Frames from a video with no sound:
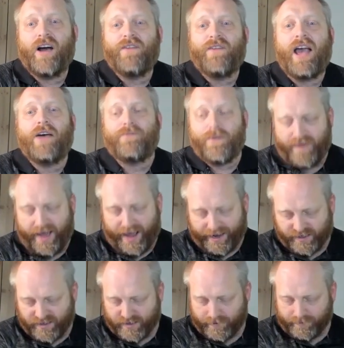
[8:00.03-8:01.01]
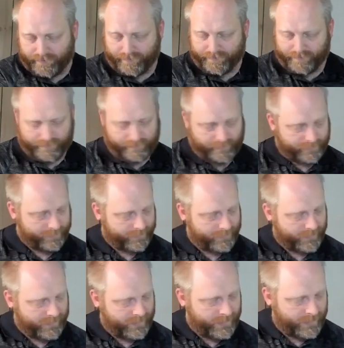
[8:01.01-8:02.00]
of f of x.
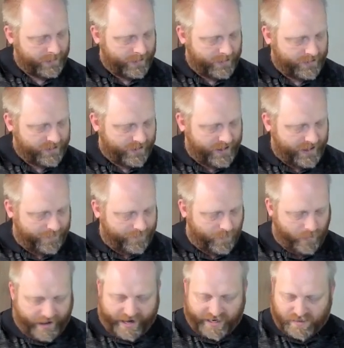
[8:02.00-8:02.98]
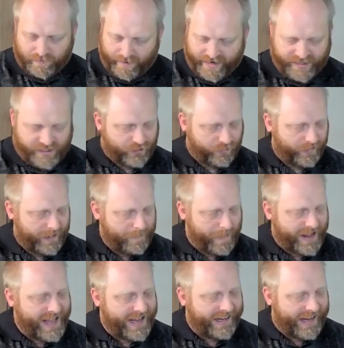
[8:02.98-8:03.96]
So therefore, x minus 3
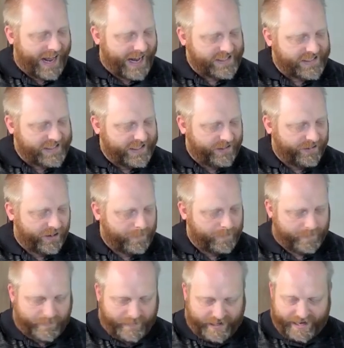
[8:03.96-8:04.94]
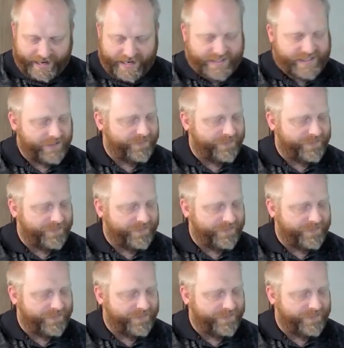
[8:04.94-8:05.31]
by that last theorem is